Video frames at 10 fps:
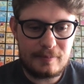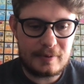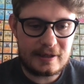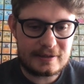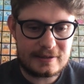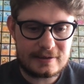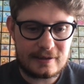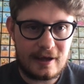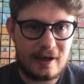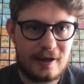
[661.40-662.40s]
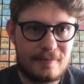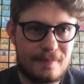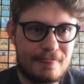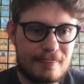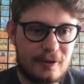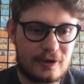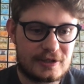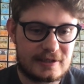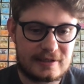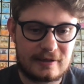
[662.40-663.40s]
bit, um, gosh,
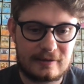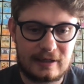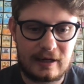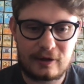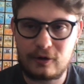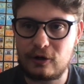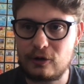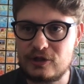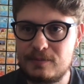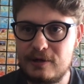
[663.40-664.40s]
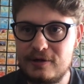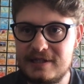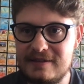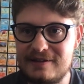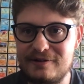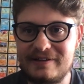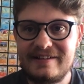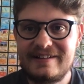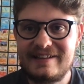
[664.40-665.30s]
this is something like conspiracy theory.